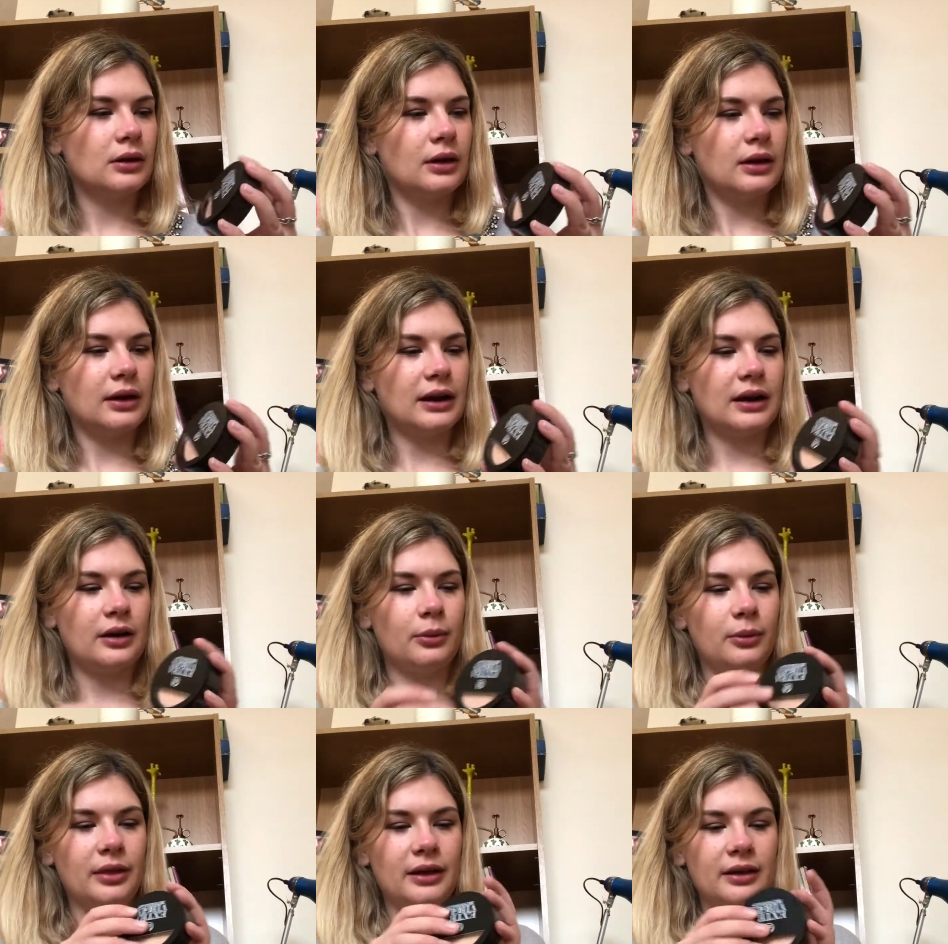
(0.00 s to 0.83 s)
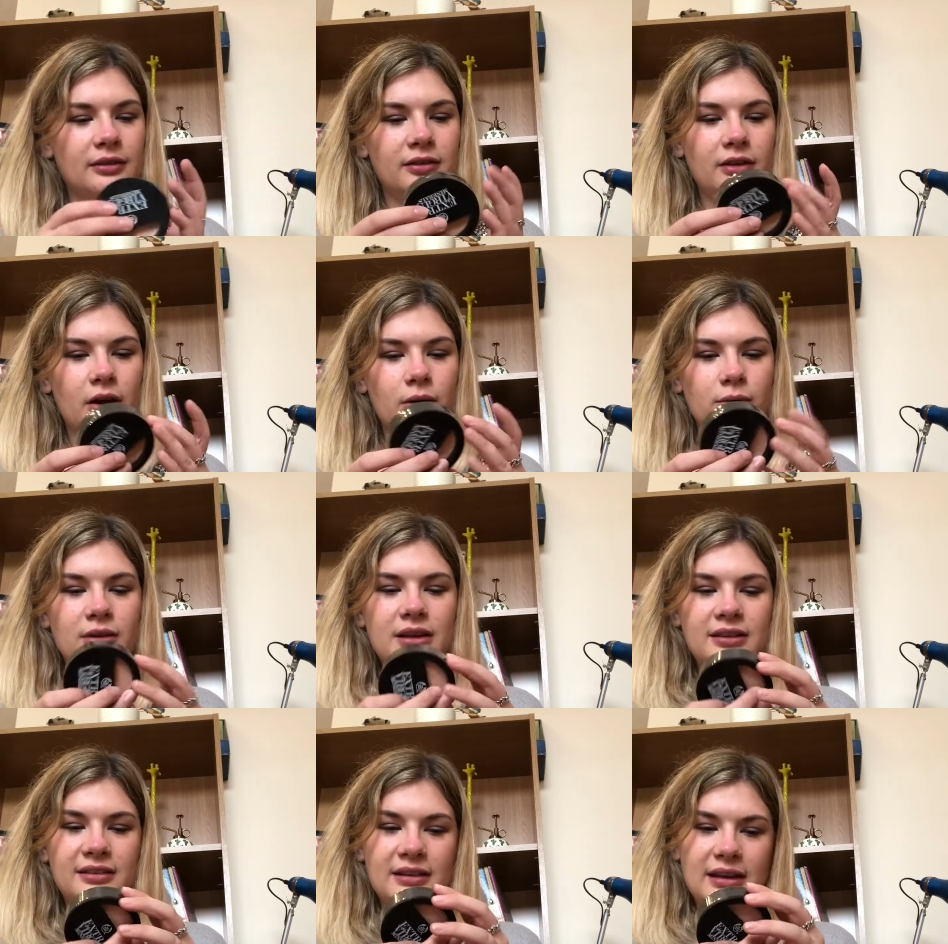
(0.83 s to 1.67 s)
It can help with that. So
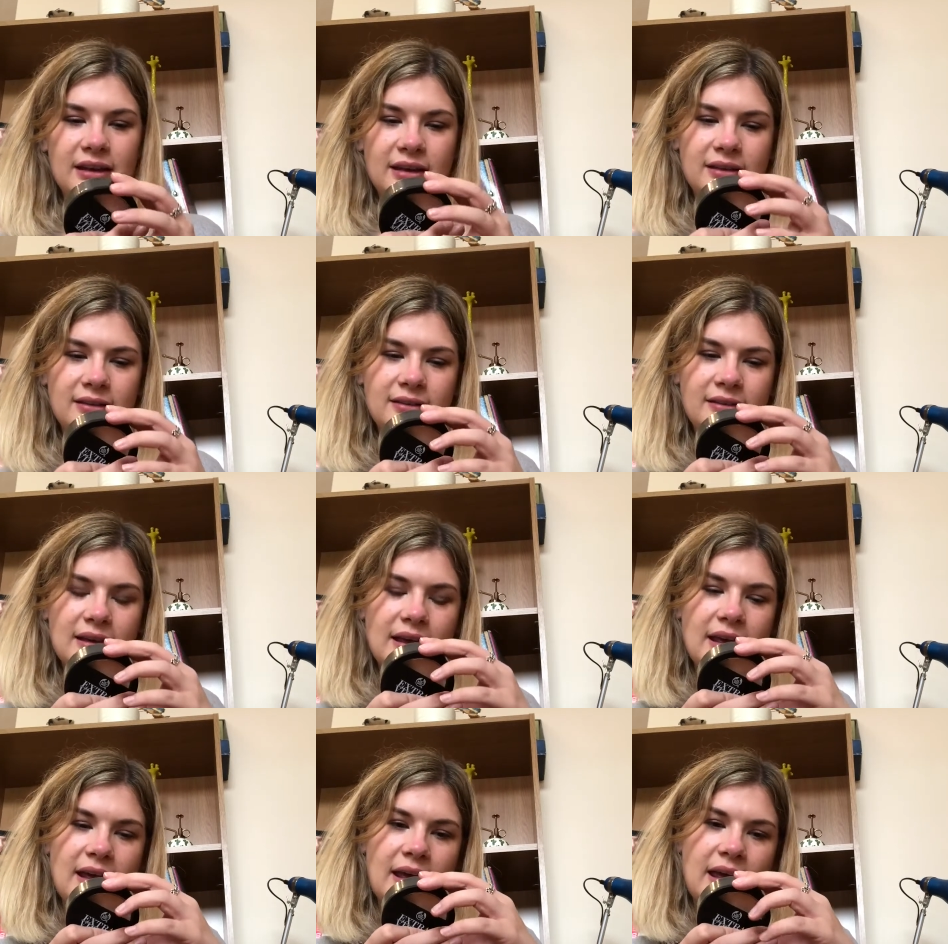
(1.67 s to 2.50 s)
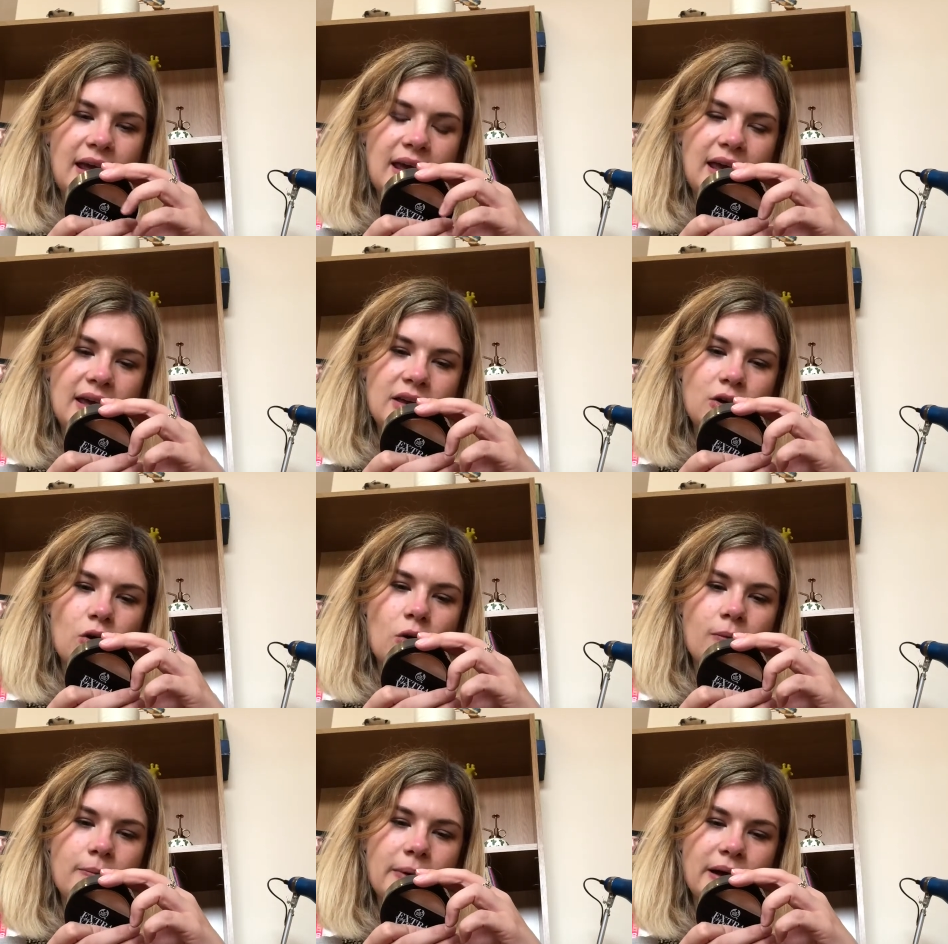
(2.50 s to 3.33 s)
this is a
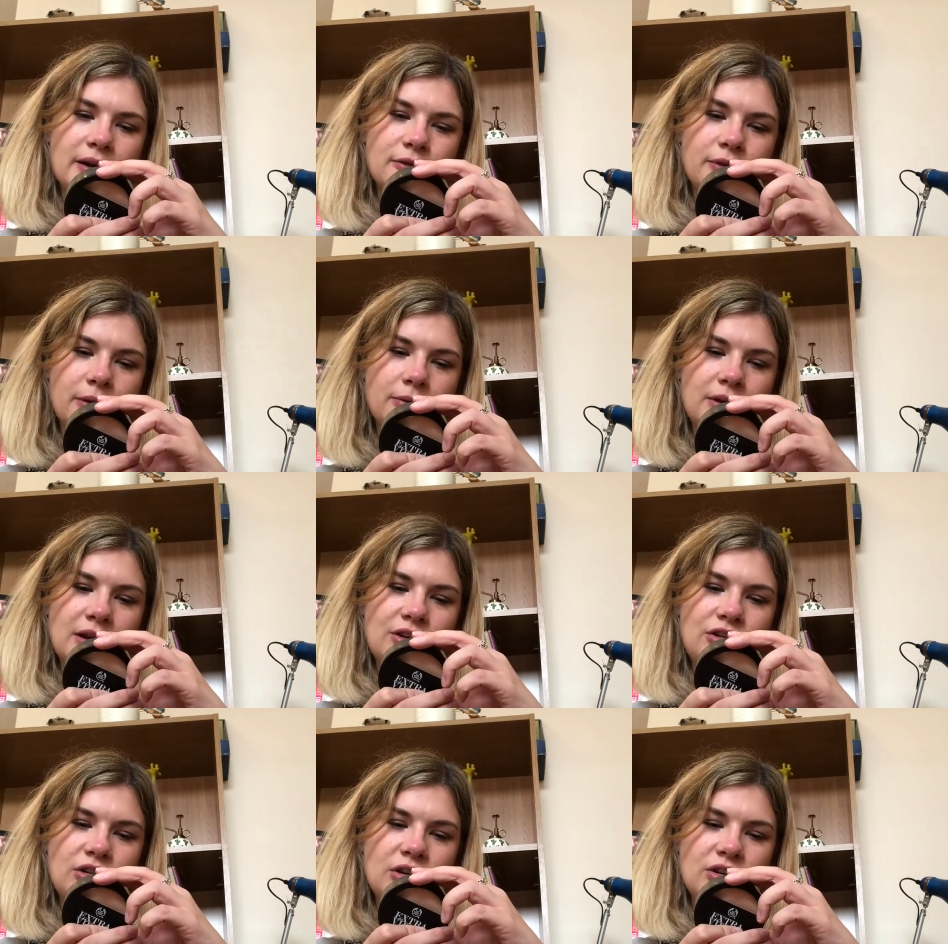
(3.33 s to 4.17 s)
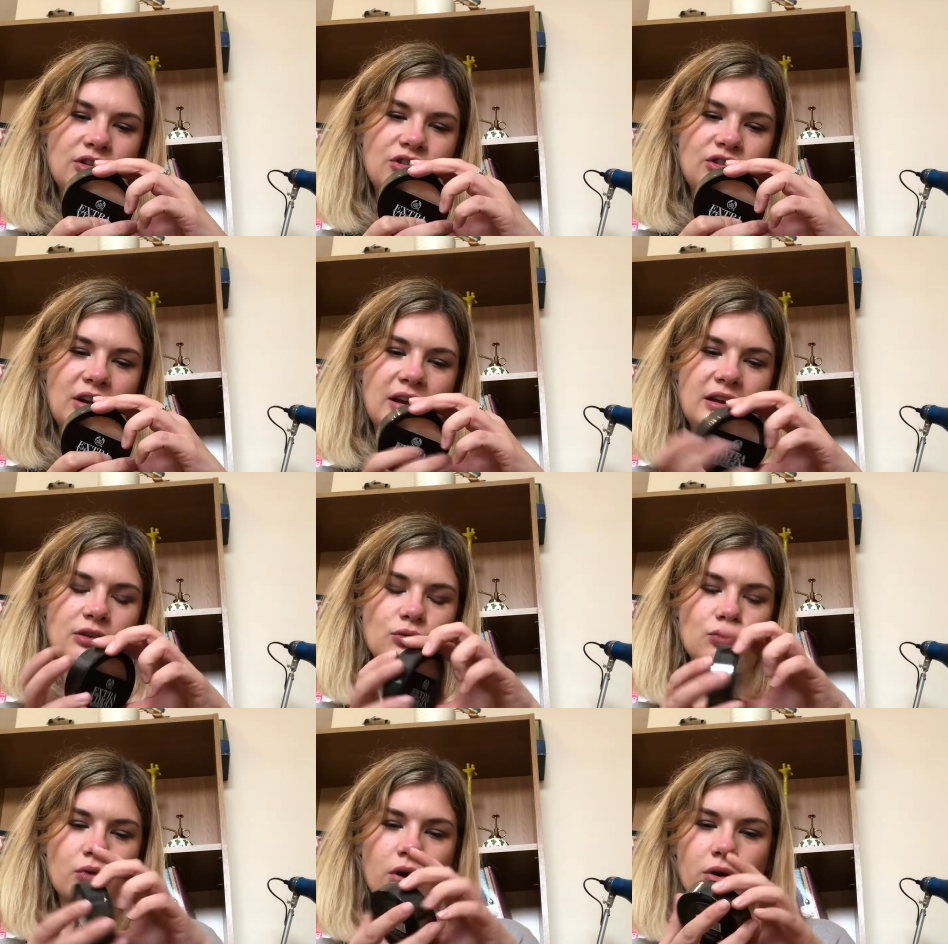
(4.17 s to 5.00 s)
compact foundation in shade
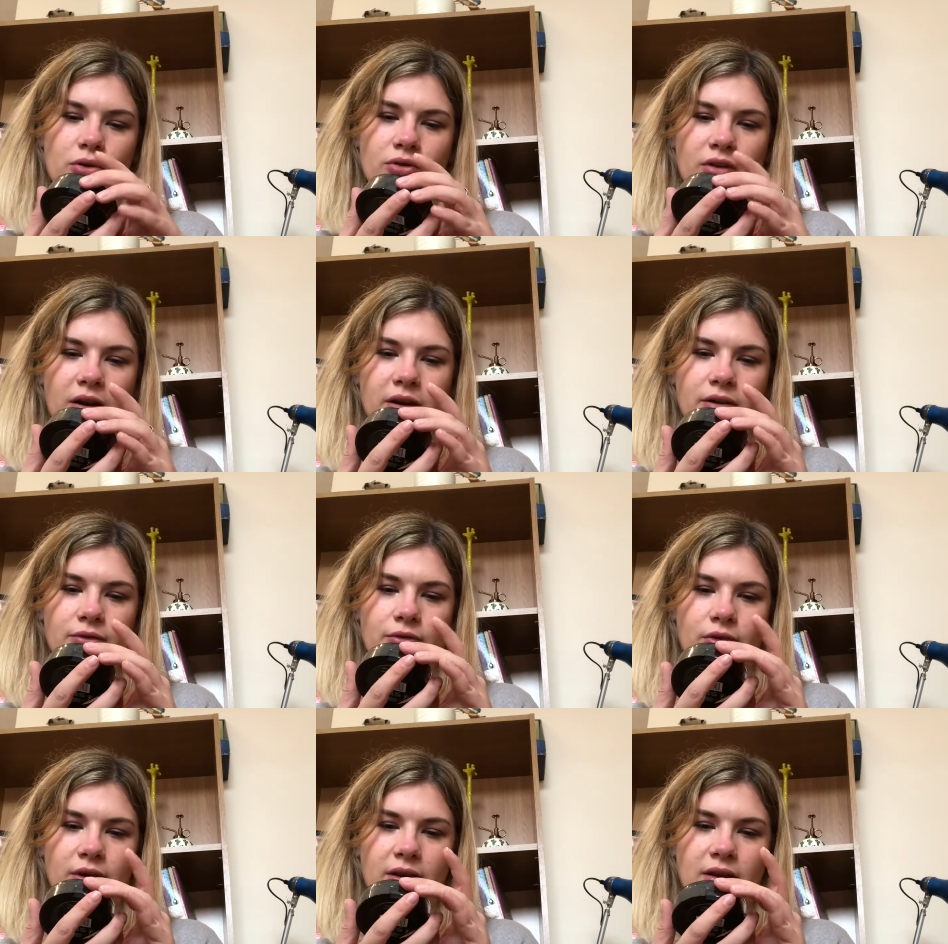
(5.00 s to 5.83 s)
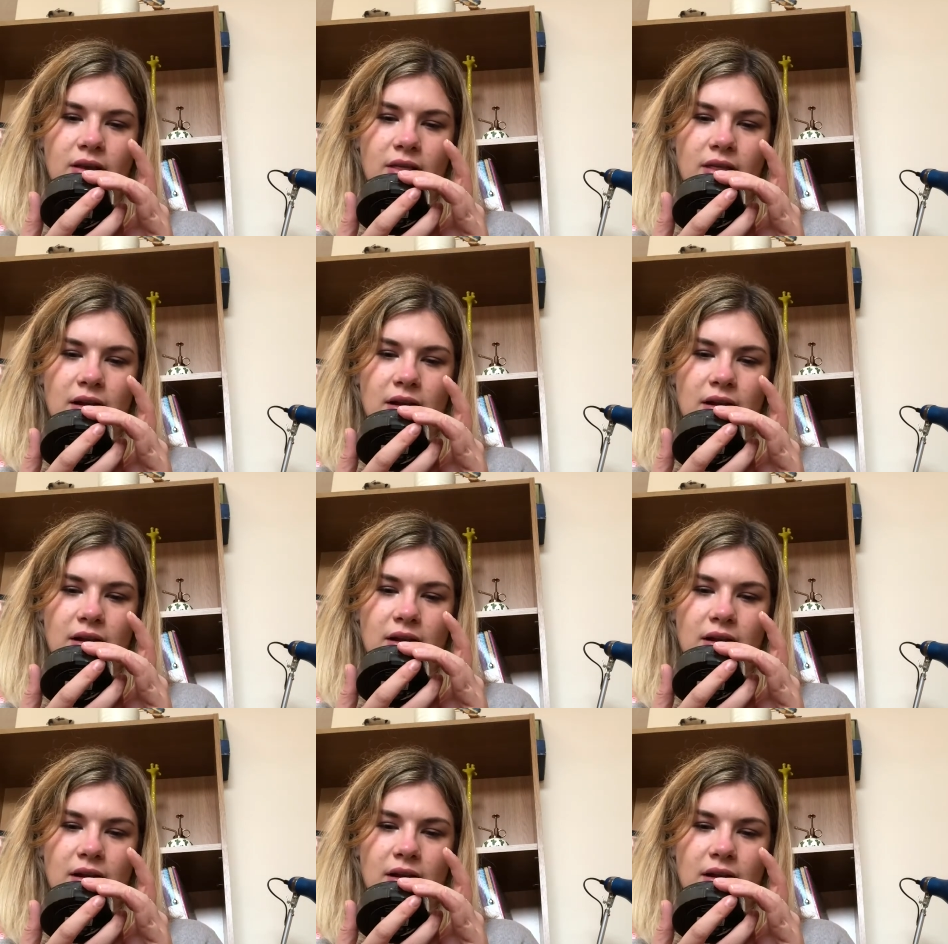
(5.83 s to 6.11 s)
Rose Ivory.